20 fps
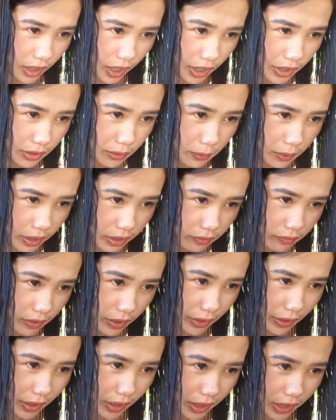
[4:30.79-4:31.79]
You work
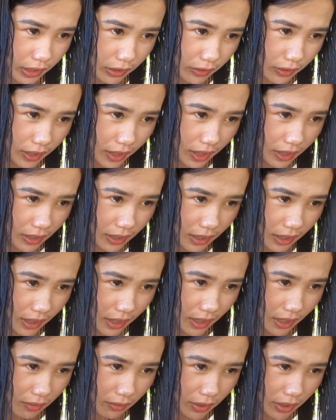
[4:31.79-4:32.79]
very hard to get
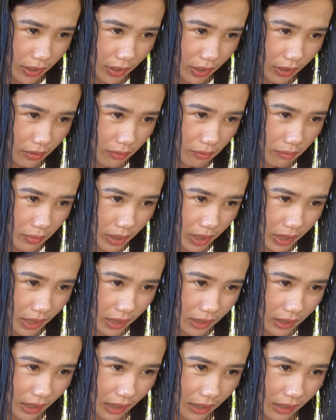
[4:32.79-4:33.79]
here with your many
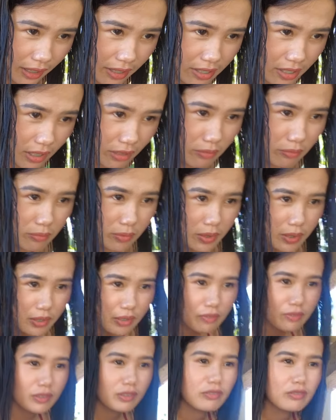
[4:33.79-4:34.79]
talents and
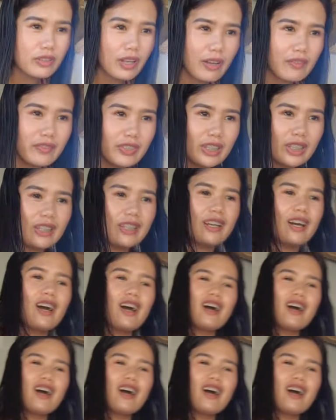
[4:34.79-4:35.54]
beautiful family.